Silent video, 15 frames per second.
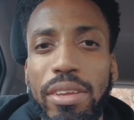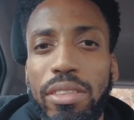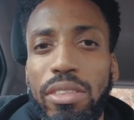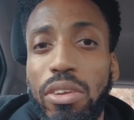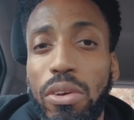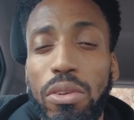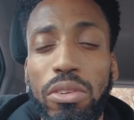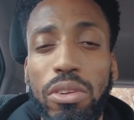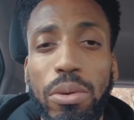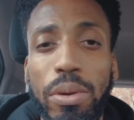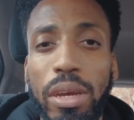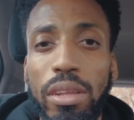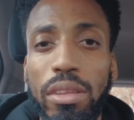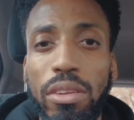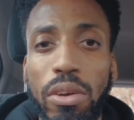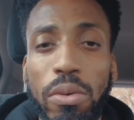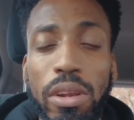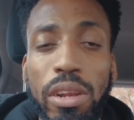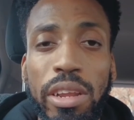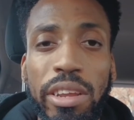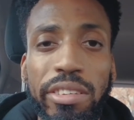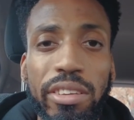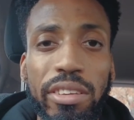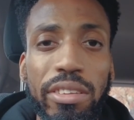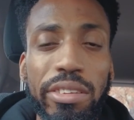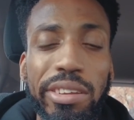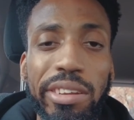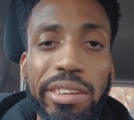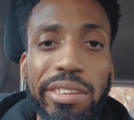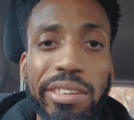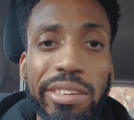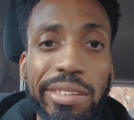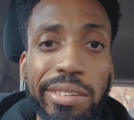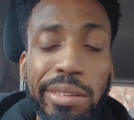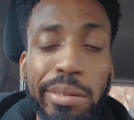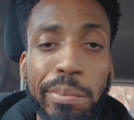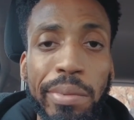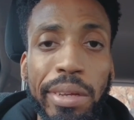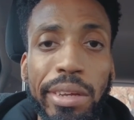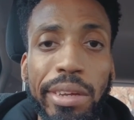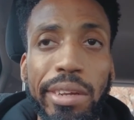Don't do it. Don't listen to the system.